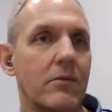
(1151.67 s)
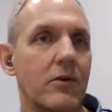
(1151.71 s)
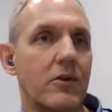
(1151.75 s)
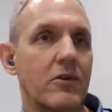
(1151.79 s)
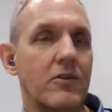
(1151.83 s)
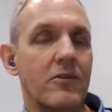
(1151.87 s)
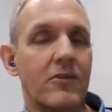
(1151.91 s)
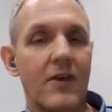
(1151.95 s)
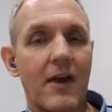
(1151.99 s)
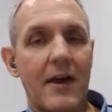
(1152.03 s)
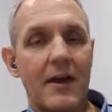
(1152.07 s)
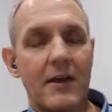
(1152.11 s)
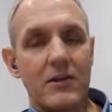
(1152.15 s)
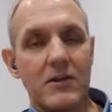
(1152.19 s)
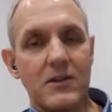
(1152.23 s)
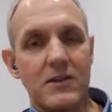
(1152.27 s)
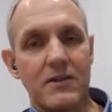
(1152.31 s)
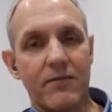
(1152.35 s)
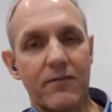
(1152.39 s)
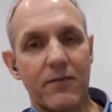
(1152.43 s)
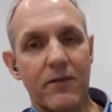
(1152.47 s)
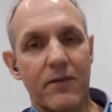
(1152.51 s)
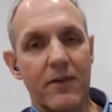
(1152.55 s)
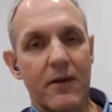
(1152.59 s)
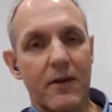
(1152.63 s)

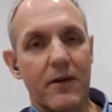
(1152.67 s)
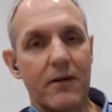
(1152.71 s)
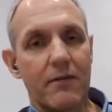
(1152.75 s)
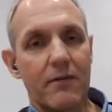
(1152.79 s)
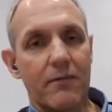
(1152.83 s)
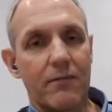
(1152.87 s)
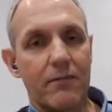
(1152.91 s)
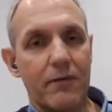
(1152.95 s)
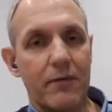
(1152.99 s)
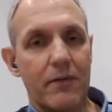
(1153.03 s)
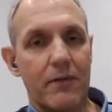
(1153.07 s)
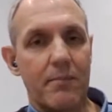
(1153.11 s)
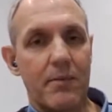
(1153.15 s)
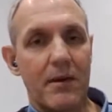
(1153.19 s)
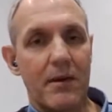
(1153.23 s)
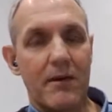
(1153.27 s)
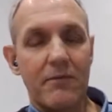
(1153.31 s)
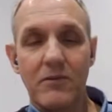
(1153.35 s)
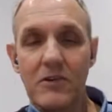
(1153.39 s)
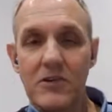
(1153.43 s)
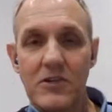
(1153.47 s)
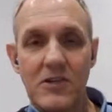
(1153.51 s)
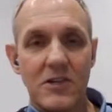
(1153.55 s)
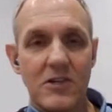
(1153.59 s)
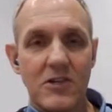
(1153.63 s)
containers for the
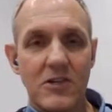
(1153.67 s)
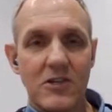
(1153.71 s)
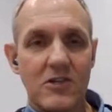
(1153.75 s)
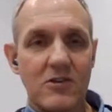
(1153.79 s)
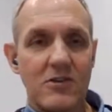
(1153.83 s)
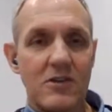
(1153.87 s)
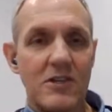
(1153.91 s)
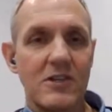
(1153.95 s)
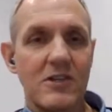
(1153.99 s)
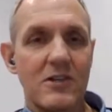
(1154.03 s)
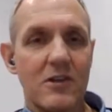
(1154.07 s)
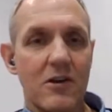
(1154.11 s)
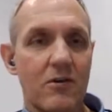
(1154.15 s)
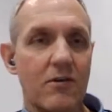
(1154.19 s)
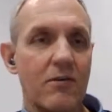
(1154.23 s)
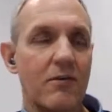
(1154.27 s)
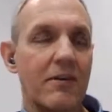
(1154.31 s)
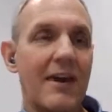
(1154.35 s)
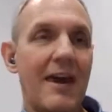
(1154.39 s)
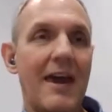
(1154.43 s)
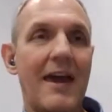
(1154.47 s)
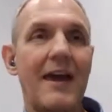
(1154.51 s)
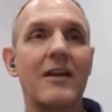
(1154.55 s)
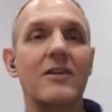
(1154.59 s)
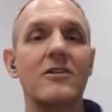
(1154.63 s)
beverage industry, so
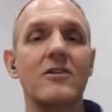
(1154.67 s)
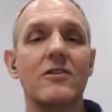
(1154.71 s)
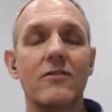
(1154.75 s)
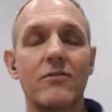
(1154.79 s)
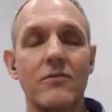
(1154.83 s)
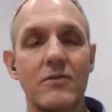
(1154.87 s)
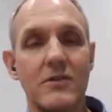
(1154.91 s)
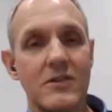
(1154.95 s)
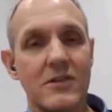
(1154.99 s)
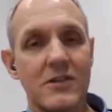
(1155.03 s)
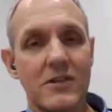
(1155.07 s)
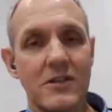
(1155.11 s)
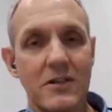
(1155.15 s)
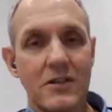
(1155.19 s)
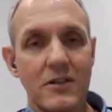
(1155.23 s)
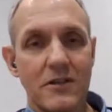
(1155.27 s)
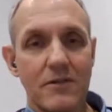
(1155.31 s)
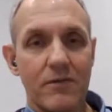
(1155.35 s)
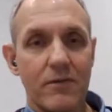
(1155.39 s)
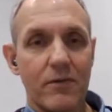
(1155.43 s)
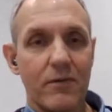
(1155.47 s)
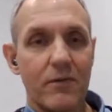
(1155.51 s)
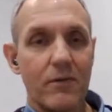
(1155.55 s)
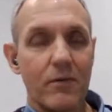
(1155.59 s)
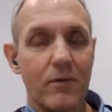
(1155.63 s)
cans, for instance,
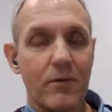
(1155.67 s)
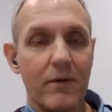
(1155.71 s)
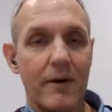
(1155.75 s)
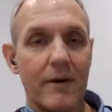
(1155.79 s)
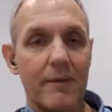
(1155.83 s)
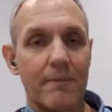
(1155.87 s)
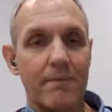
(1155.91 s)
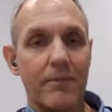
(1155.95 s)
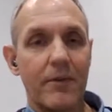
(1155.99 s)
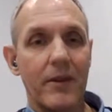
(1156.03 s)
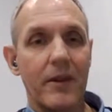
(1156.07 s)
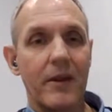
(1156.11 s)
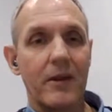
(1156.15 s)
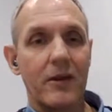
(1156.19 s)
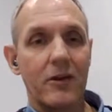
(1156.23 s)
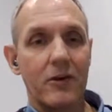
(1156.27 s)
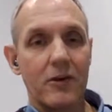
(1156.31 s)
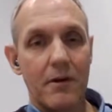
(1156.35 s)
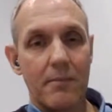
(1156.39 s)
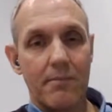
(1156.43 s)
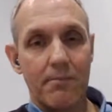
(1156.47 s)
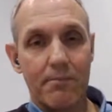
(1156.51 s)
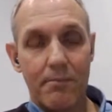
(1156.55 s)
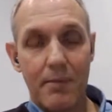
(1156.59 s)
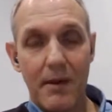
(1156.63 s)
for
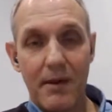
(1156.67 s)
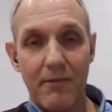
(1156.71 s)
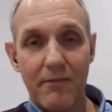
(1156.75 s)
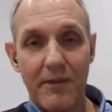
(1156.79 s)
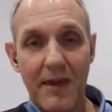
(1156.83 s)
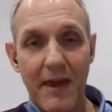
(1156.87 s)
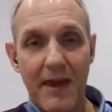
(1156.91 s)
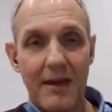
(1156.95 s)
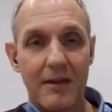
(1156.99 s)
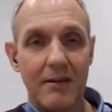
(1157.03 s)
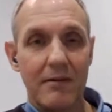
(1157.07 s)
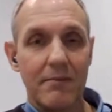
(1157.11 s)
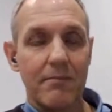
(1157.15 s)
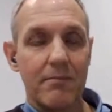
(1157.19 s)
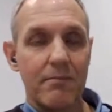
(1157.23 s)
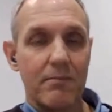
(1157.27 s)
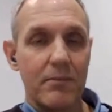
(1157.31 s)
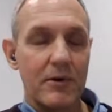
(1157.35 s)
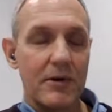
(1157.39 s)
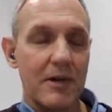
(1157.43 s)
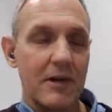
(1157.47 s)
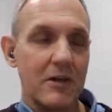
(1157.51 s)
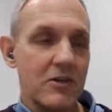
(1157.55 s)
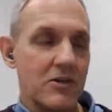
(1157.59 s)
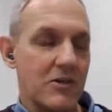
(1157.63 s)
bev can
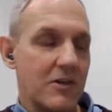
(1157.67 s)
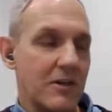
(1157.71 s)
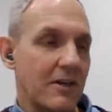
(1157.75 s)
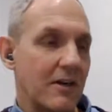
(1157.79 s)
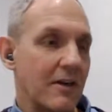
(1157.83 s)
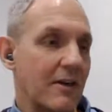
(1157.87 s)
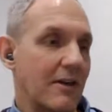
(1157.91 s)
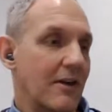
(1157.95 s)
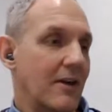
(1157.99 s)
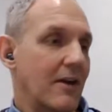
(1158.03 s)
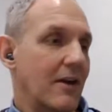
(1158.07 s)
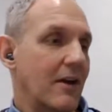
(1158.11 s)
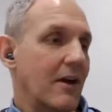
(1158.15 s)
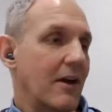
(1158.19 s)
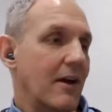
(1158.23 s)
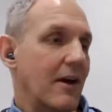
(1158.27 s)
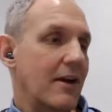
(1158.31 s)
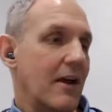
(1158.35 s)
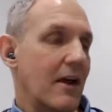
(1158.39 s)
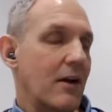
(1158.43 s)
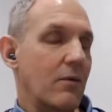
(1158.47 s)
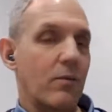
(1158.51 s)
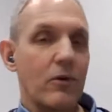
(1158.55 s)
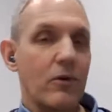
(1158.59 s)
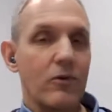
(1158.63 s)
production,
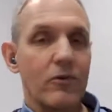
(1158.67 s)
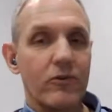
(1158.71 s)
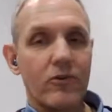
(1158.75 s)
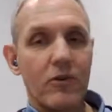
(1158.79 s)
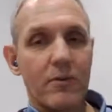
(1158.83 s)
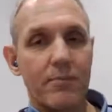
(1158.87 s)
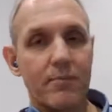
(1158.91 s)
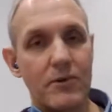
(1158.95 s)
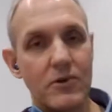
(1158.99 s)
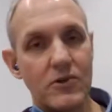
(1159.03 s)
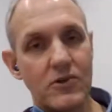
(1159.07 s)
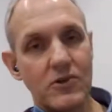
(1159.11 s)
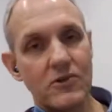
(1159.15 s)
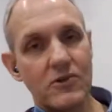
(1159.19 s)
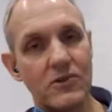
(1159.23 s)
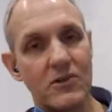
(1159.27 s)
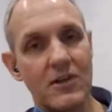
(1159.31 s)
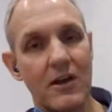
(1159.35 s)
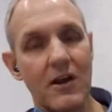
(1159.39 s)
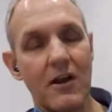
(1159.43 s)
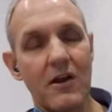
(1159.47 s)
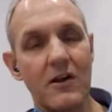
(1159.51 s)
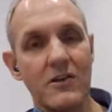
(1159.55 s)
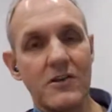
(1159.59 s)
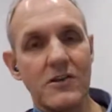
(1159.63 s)
and we also
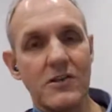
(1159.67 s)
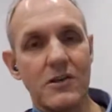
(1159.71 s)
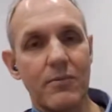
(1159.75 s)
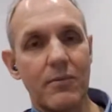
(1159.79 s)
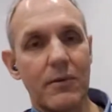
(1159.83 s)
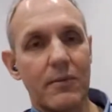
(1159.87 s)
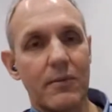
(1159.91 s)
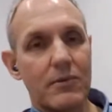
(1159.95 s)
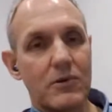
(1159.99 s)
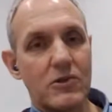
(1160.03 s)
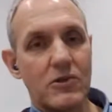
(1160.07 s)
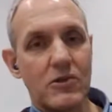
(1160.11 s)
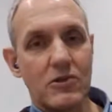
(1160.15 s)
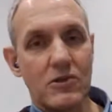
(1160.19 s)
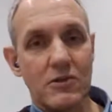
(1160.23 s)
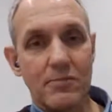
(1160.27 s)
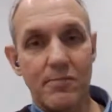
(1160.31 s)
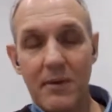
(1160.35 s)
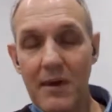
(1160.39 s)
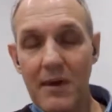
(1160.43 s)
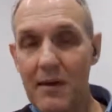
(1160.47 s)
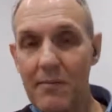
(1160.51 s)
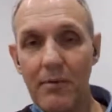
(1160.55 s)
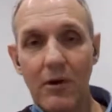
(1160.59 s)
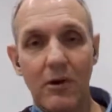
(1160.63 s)
produce glass. So we
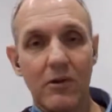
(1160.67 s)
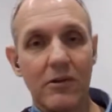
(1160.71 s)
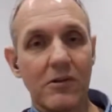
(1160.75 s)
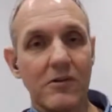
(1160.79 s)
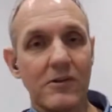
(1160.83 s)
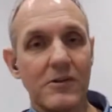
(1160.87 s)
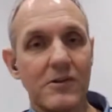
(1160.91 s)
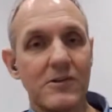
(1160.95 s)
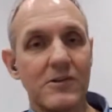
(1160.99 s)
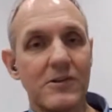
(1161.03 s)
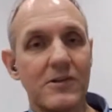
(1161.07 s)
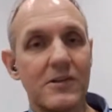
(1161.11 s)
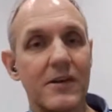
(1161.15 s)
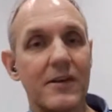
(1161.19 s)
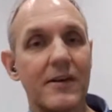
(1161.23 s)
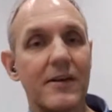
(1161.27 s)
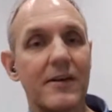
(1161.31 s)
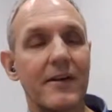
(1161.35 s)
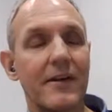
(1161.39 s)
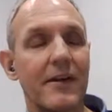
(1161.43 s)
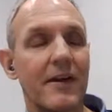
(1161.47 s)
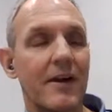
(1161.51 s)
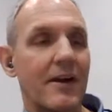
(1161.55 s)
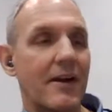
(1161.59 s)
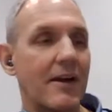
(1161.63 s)
produce beer bottles
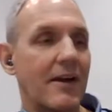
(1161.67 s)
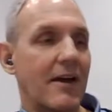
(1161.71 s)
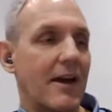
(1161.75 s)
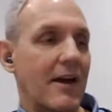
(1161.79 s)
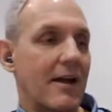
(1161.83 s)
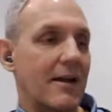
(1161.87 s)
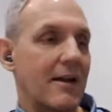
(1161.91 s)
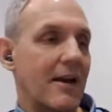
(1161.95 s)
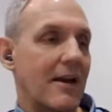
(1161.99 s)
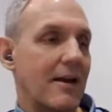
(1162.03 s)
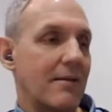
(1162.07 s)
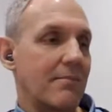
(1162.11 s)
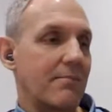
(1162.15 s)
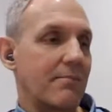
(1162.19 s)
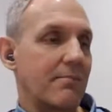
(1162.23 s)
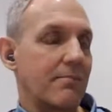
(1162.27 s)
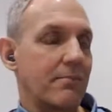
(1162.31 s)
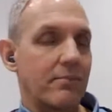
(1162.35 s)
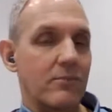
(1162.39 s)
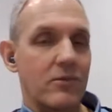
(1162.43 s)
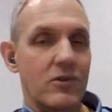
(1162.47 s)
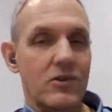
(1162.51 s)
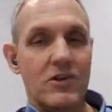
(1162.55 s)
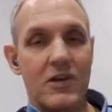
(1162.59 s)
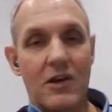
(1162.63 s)

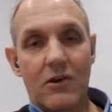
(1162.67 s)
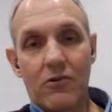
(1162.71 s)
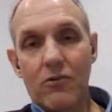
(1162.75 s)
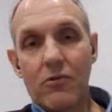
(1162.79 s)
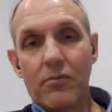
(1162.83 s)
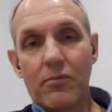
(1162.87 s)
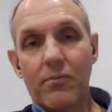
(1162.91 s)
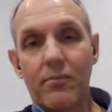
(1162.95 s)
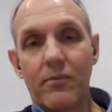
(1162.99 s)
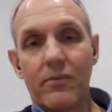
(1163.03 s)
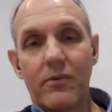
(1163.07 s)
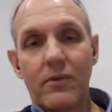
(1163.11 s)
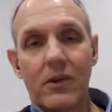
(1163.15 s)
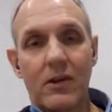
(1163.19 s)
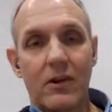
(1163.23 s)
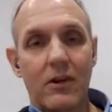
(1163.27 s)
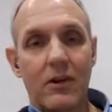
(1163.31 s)
and general